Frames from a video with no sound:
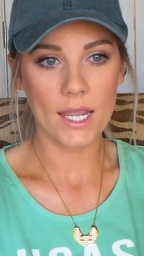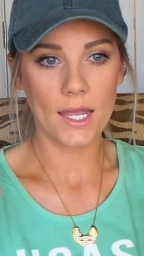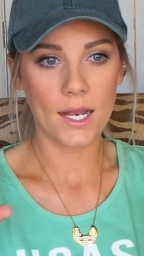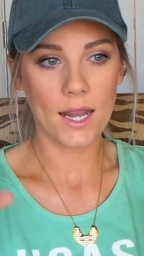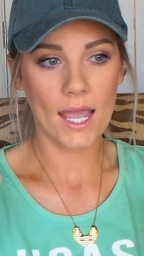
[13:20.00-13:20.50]

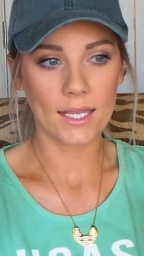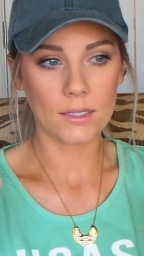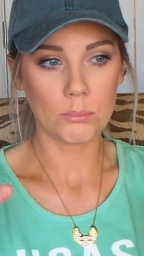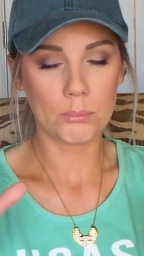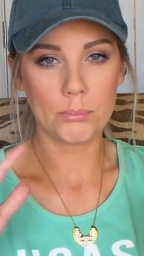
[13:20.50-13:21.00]
and like
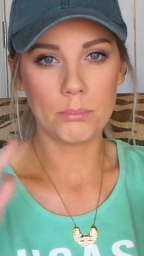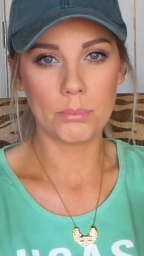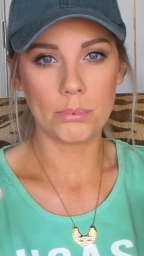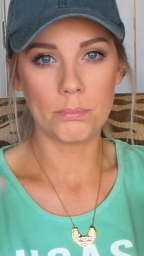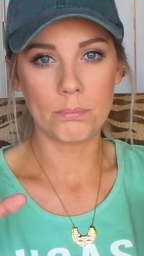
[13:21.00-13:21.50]

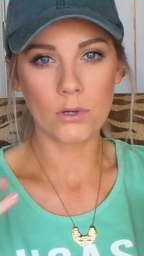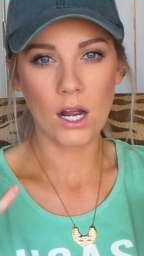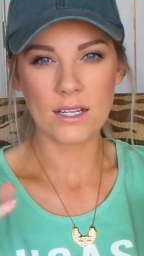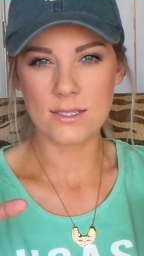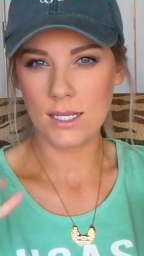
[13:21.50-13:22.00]

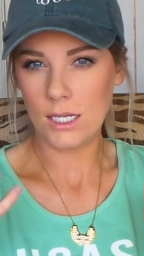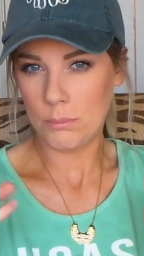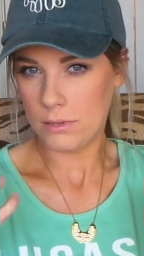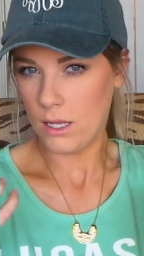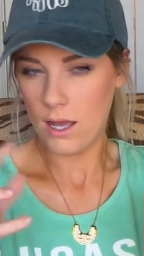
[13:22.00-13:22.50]

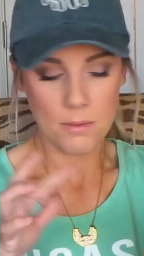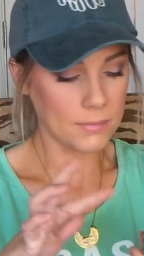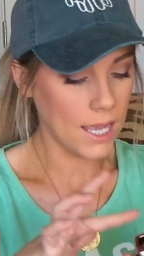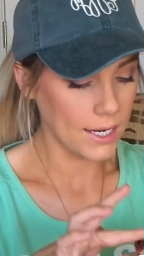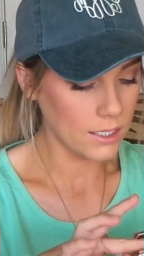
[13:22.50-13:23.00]
bronzy plum
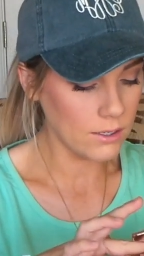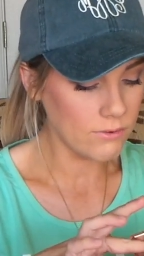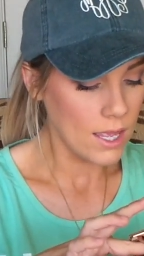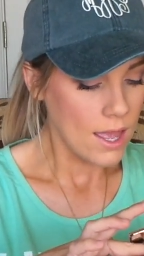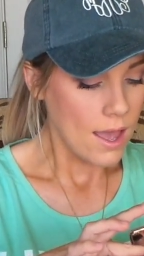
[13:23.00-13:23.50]
kind of.
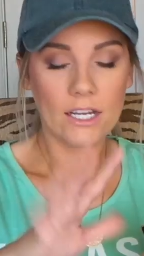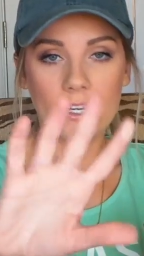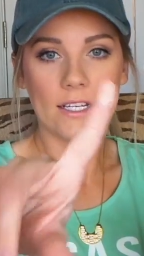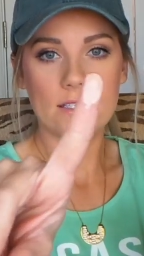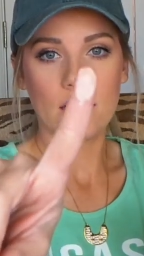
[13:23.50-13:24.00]
Here
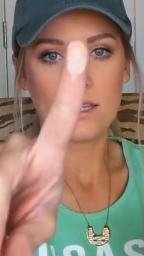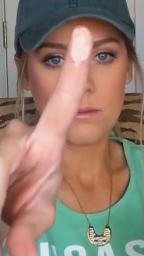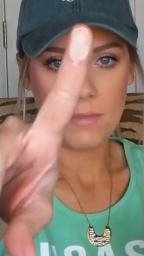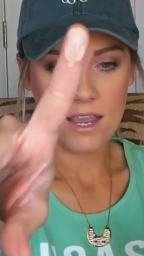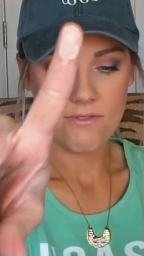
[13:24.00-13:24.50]
it is on
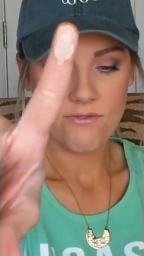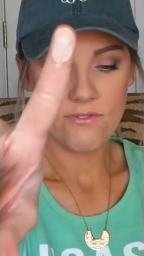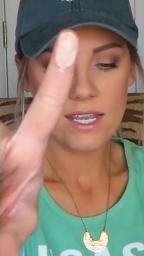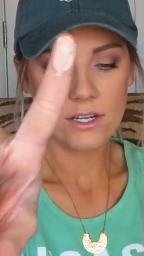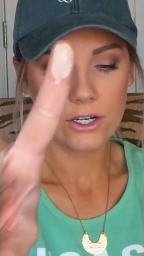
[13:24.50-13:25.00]
my
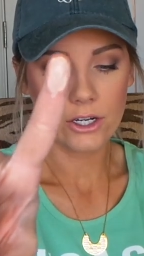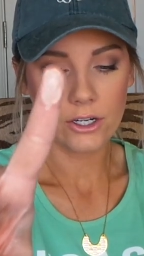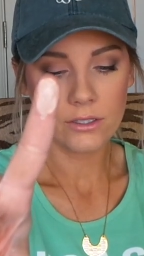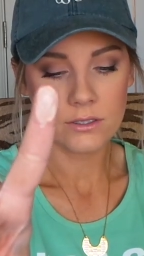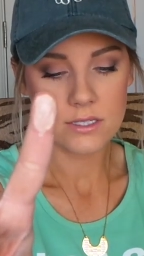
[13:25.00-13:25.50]

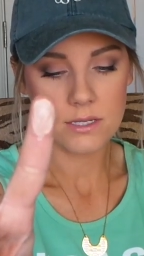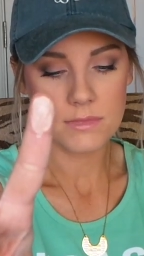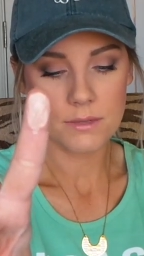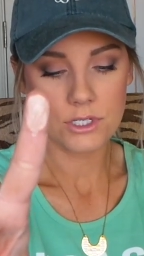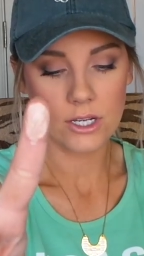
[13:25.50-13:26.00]
finger.
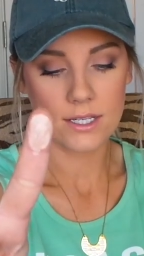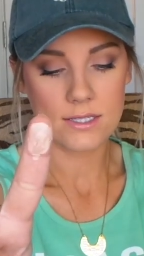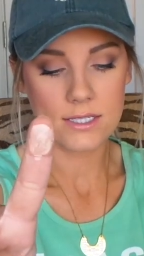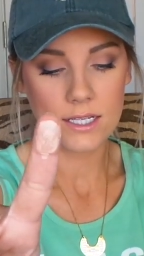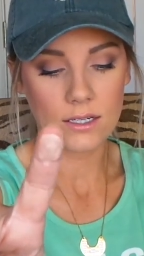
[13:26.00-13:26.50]
Sometimes you can
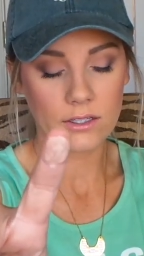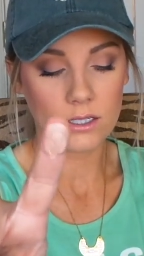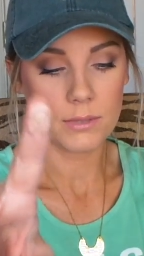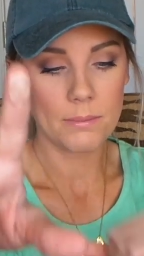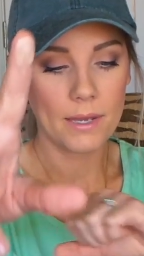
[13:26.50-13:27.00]
see it a
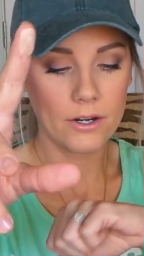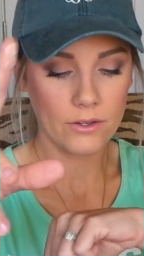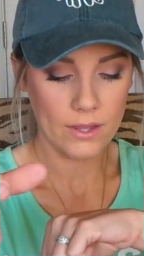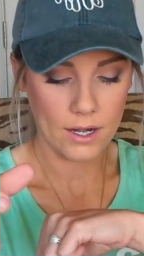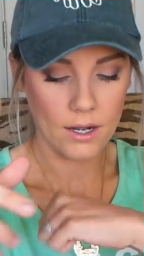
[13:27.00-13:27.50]
little bit better
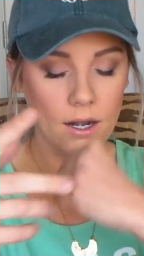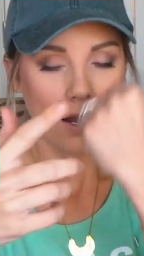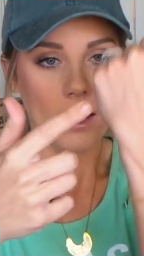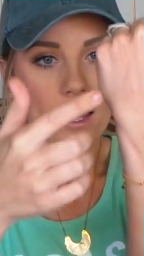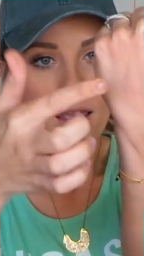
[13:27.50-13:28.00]
there.
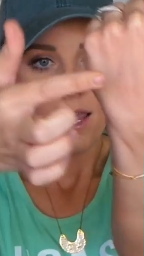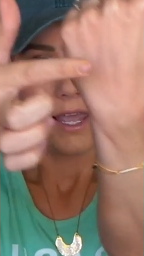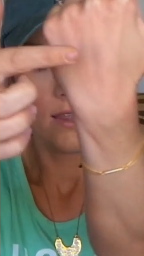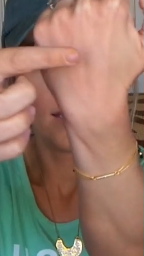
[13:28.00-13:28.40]
And